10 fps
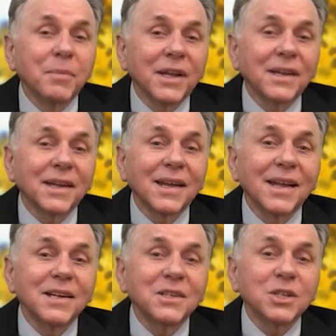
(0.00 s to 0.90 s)
But
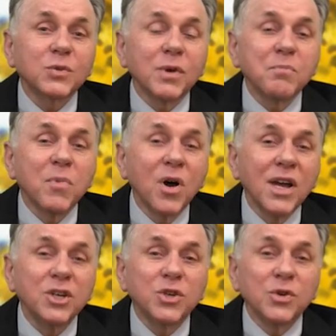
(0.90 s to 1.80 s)
just
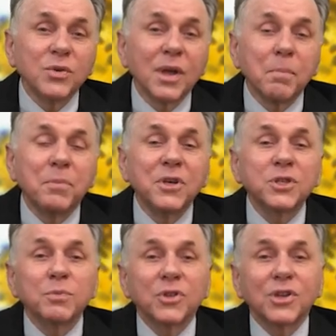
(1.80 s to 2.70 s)
remind you that
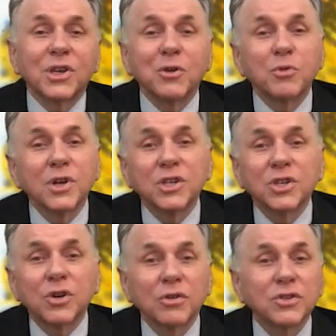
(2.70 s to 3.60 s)
bismuth can
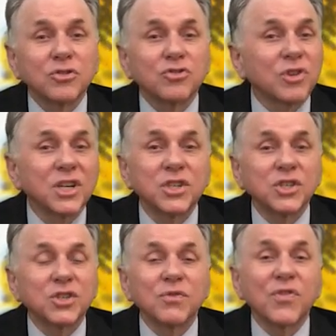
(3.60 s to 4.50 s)
reach
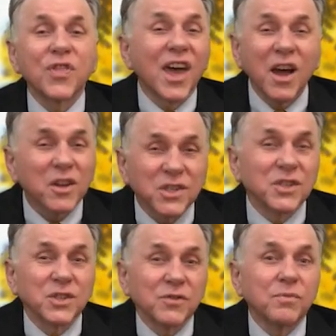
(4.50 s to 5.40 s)
concentrations of
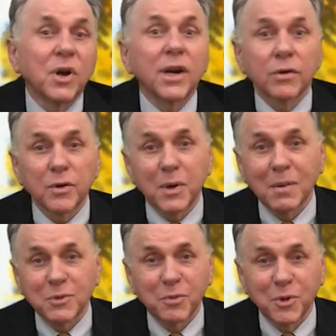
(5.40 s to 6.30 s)
thousands of
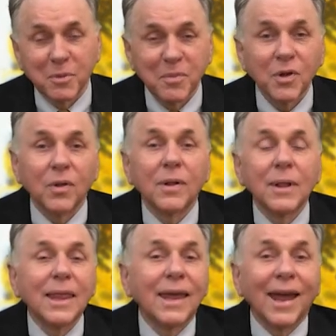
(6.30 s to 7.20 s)
micrograms per mil
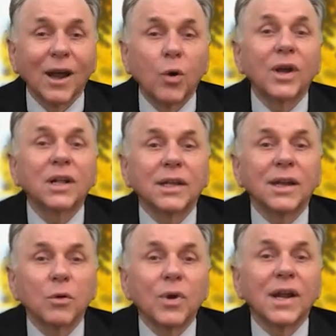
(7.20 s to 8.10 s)
and
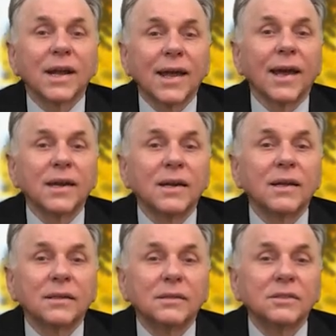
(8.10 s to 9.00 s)
quickly eradicate
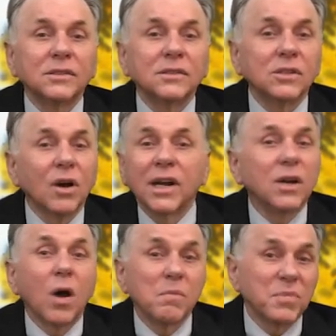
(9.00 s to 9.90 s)

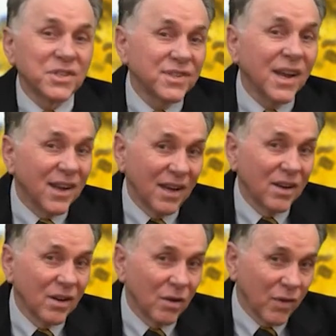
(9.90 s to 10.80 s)
99%
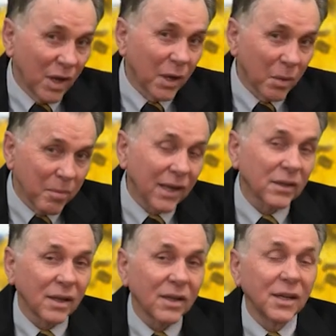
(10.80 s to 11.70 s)
of
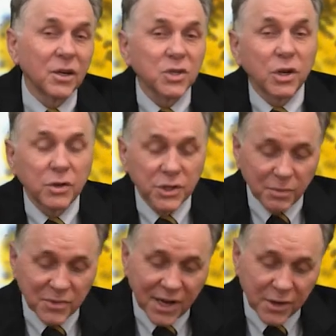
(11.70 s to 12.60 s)
Helicobacter. And I'll show you
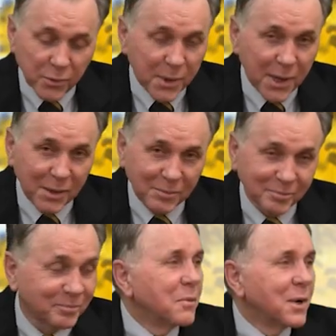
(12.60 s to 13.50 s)
some data on that.
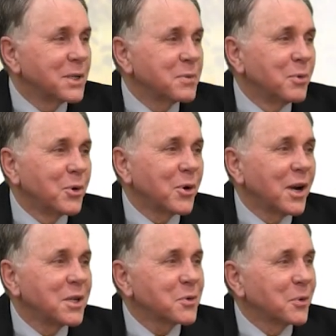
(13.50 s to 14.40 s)
Once
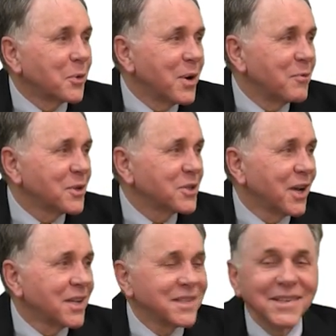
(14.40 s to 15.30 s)
more, I just want to
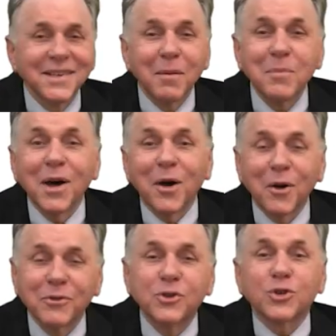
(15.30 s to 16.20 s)
emphasize the number
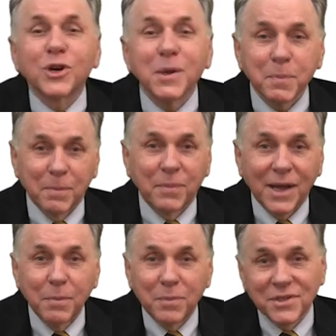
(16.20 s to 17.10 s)
of treatment
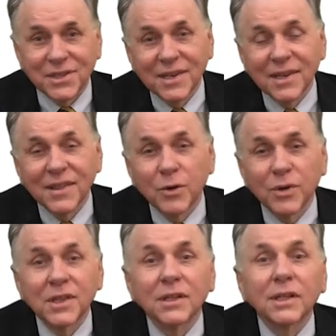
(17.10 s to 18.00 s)
papers that
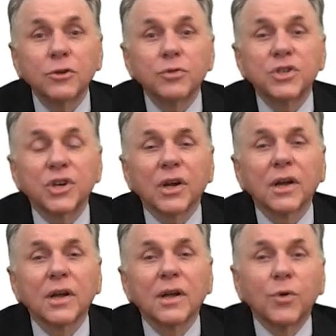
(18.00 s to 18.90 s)
are in the literature
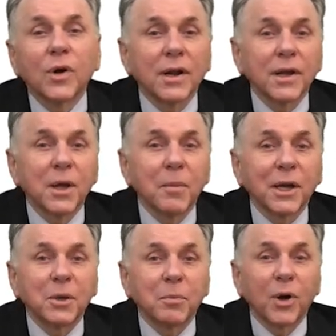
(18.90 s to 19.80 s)
for
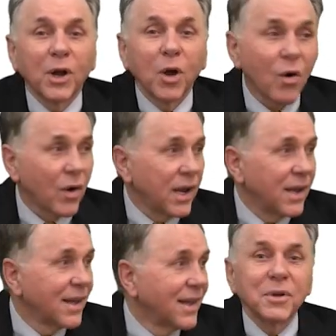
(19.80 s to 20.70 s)
Helicobacter
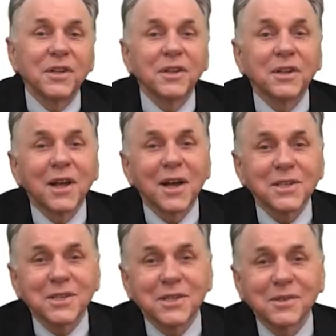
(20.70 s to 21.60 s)
pylori. But in the
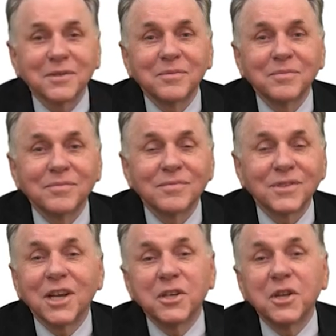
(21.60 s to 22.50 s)
last
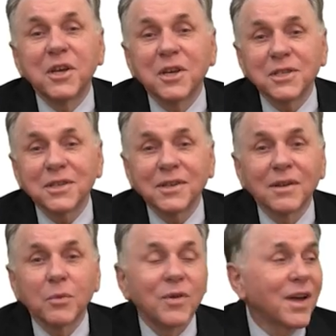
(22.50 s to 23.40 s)
10 years,
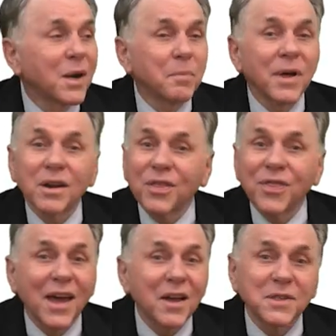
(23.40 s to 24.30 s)
we've had about a
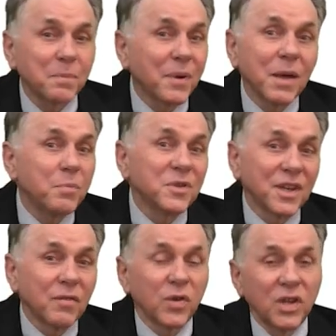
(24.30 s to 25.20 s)
thousand
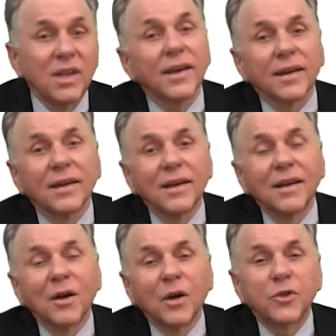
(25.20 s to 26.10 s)
papers every year
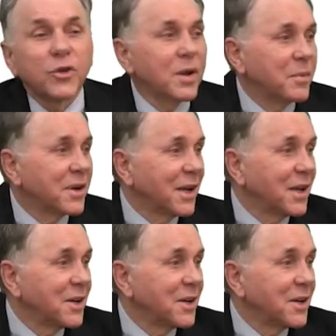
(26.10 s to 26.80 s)
on treatment.